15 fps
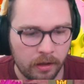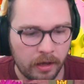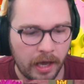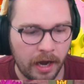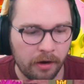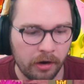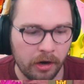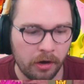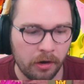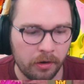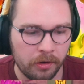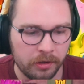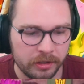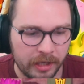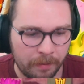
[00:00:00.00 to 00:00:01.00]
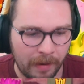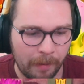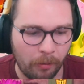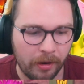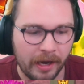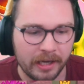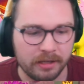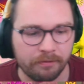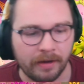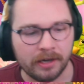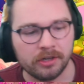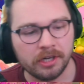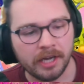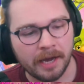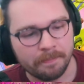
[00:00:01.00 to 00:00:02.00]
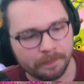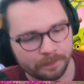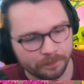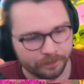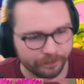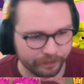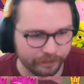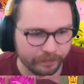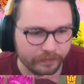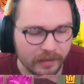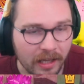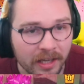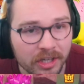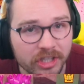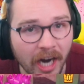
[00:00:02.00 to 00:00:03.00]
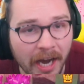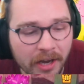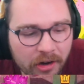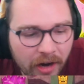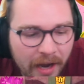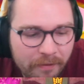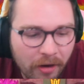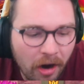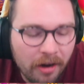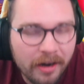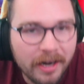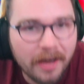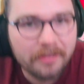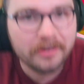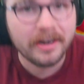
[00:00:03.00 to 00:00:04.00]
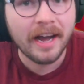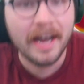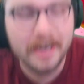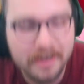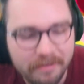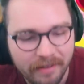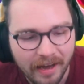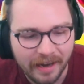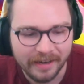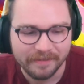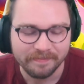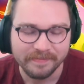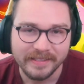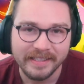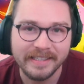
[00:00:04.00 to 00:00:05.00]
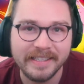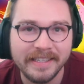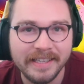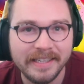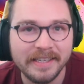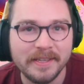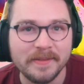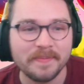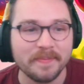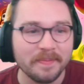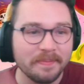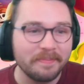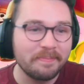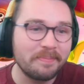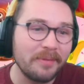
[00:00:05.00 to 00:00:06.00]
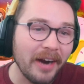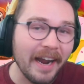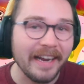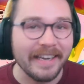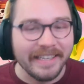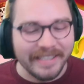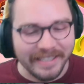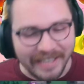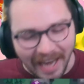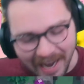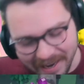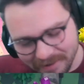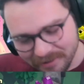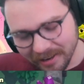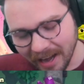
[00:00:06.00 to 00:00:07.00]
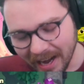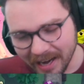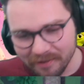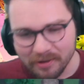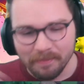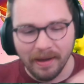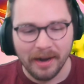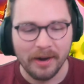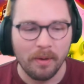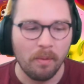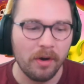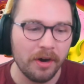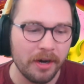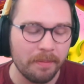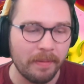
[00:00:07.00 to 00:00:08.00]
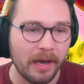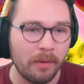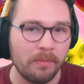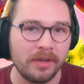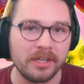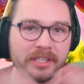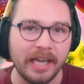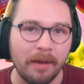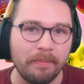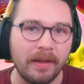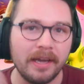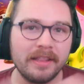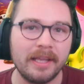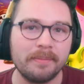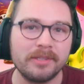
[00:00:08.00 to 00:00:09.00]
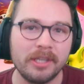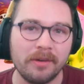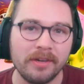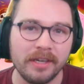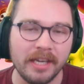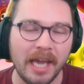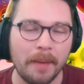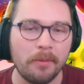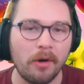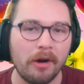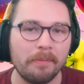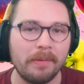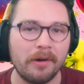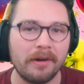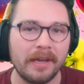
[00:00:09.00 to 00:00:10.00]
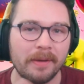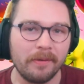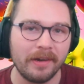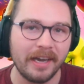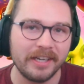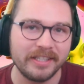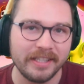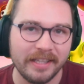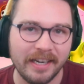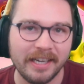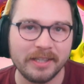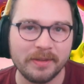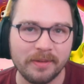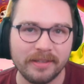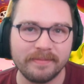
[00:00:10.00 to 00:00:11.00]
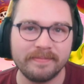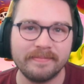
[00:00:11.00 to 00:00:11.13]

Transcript: Arrows, and my boy can't defend. Good game. Giant Graveyard, another kind of like brainless deck, for lack of a better word, but we just outplayed them. So good game to our opponent. We'll catch you in the next one.